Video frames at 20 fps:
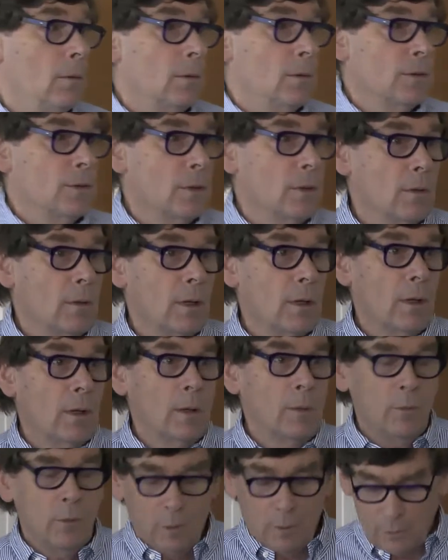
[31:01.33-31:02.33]
So
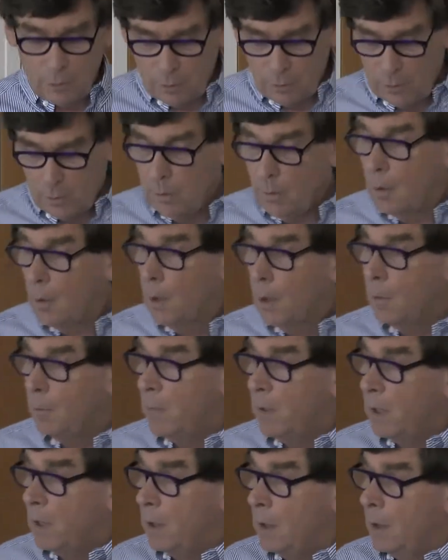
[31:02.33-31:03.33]
I, am not
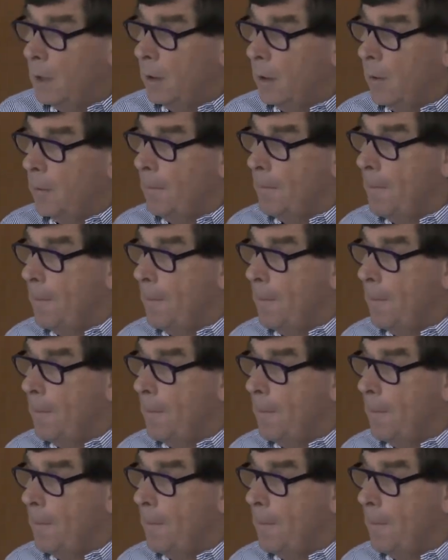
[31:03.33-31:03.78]
making it up.